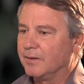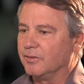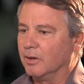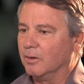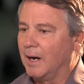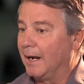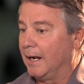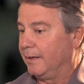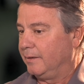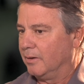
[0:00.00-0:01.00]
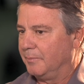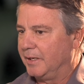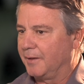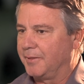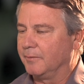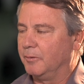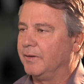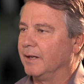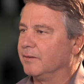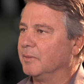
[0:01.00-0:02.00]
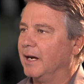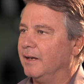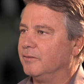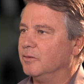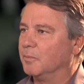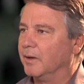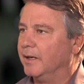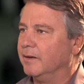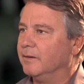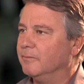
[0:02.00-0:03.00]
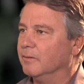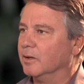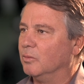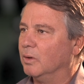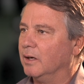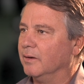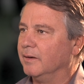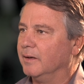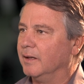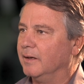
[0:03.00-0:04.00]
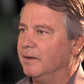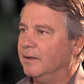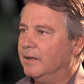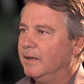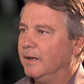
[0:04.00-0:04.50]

So you know, I mean, I think we've got some guys who are playing really well and